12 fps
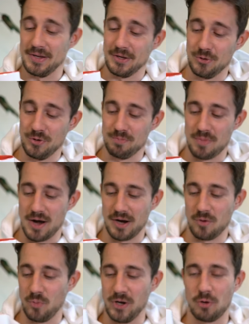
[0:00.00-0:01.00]
good mug
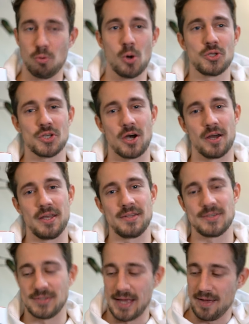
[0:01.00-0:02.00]
with a quote on it
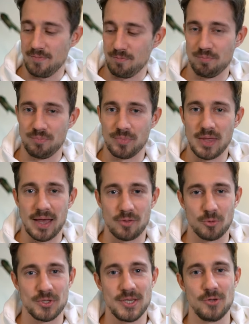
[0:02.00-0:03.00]
that I
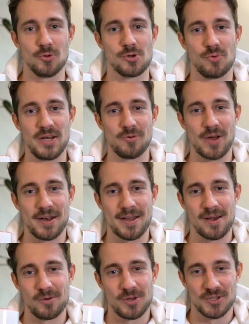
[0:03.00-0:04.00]
don't think you can read right
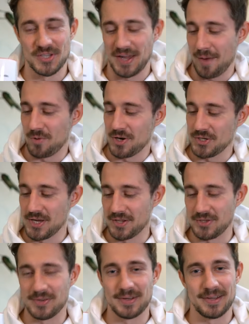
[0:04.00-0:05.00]
now because the camera is
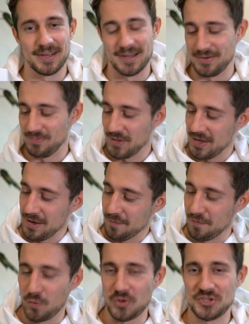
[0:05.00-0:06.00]
not
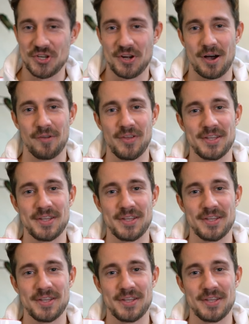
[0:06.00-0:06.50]
focusing on